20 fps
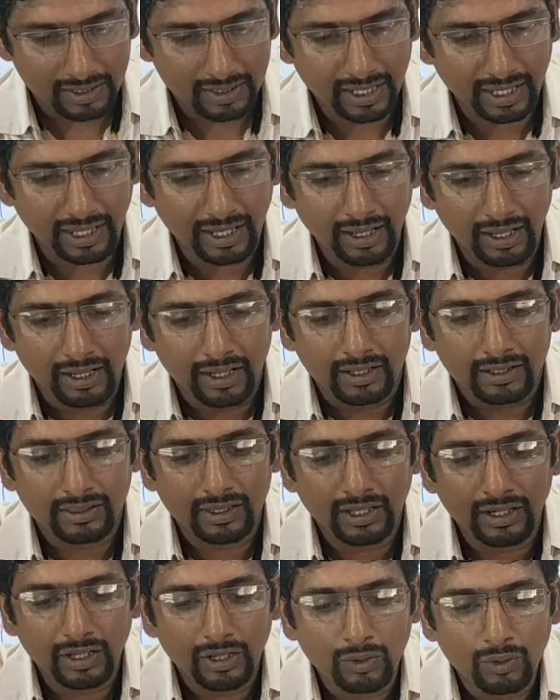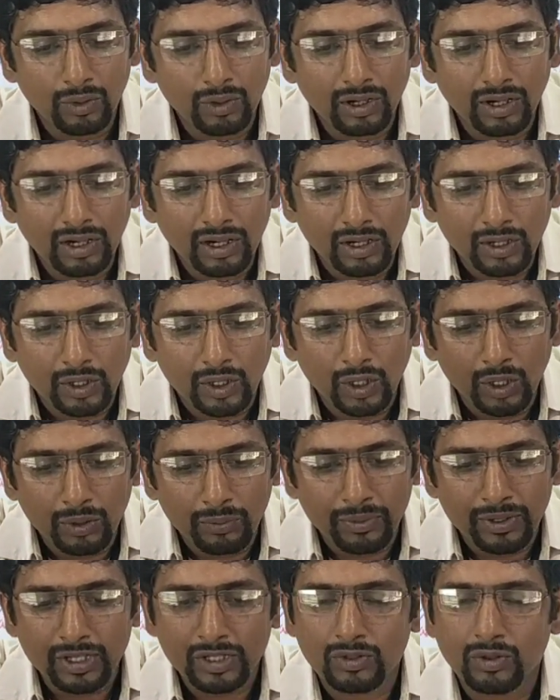see, the neural
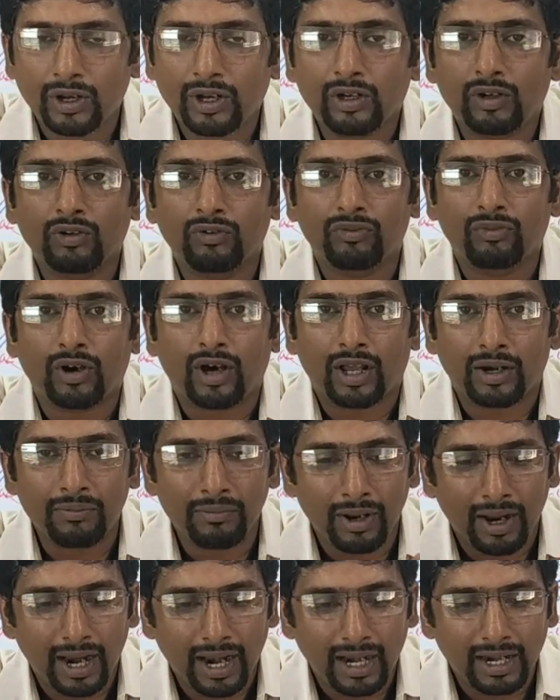tube is going to form,